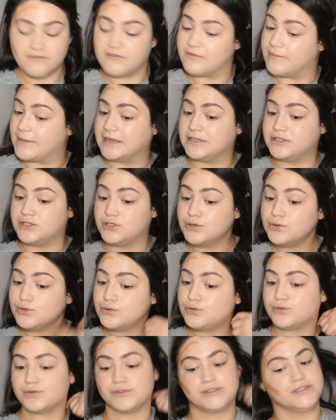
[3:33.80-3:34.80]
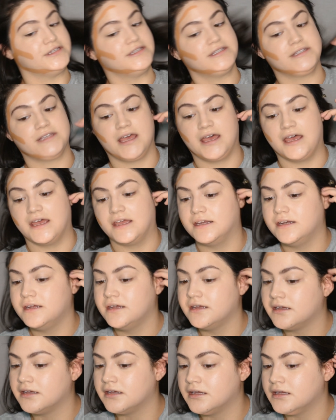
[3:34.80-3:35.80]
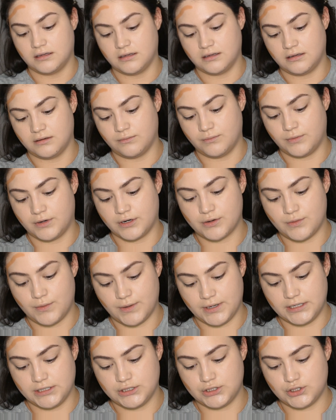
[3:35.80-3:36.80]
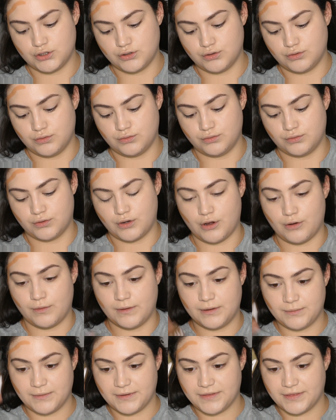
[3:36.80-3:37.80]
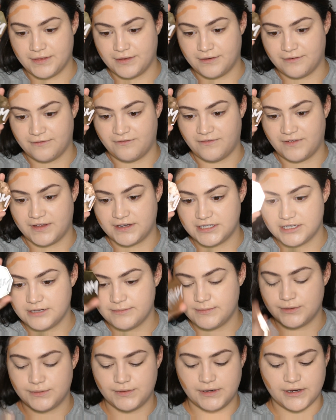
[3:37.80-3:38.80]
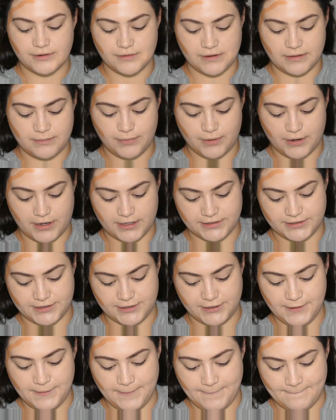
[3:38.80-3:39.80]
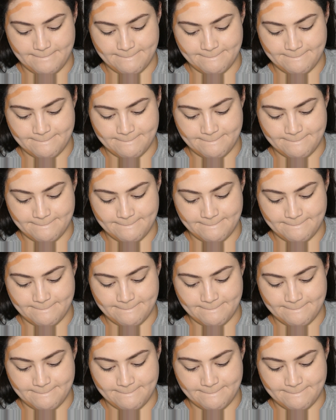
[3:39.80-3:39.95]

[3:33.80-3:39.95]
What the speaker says: For my do's side, we're going to go in with the Fenty Beauty Cream Bronzer.